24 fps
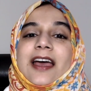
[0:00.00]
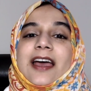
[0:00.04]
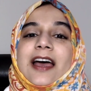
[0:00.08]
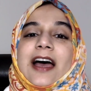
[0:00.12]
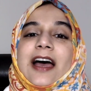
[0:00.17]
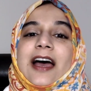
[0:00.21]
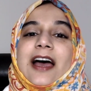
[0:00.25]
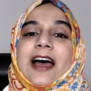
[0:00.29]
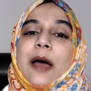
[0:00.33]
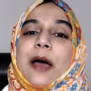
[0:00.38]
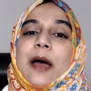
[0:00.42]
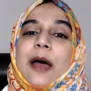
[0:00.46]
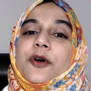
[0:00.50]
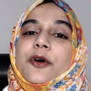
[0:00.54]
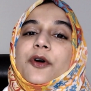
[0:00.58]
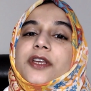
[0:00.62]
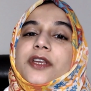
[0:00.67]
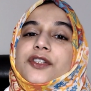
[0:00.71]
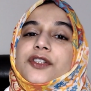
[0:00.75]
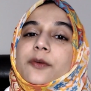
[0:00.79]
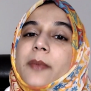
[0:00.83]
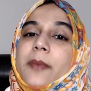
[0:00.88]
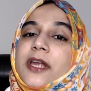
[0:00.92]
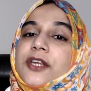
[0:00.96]
I'm going to
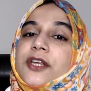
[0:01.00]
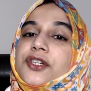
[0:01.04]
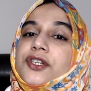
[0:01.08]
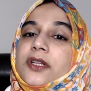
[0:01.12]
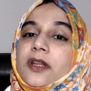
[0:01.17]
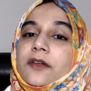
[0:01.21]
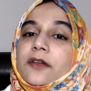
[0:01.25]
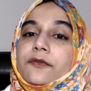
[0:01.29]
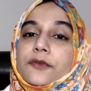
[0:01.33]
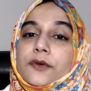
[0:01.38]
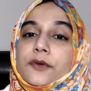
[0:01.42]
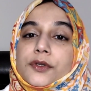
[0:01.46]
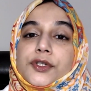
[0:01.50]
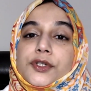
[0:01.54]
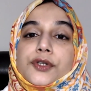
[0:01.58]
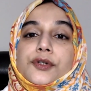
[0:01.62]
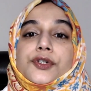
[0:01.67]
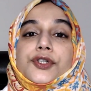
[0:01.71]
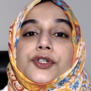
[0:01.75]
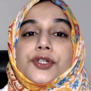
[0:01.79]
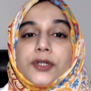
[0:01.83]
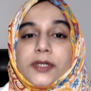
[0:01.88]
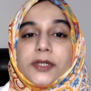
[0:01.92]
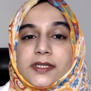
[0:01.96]
mention the foods you
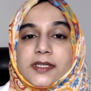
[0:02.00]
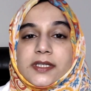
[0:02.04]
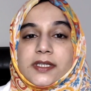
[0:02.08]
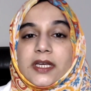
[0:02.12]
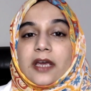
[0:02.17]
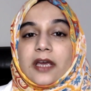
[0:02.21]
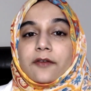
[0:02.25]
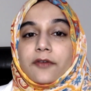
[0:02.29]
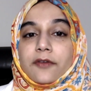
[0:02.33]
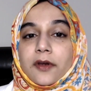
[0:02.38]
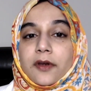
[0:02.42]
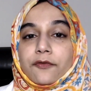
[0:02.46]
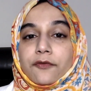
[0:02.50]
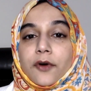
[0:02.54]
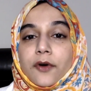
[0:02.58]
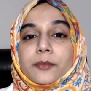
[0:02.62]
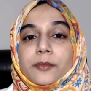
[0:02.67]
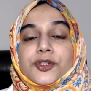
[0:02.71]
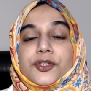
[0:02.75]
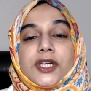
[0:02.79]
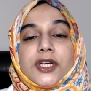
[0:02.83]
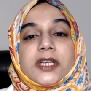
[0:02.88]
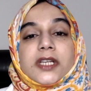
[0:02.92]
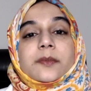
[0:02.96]
should stay away from
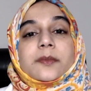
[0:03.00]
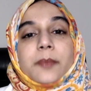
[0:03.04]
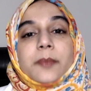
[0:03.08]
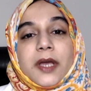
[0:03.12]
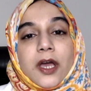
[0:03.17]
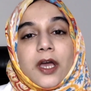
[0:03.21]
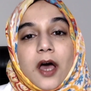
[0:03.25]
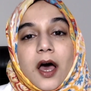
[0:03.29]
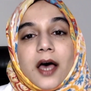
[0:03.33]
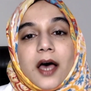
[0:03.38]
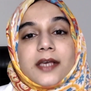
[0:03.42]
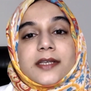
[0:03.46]
just because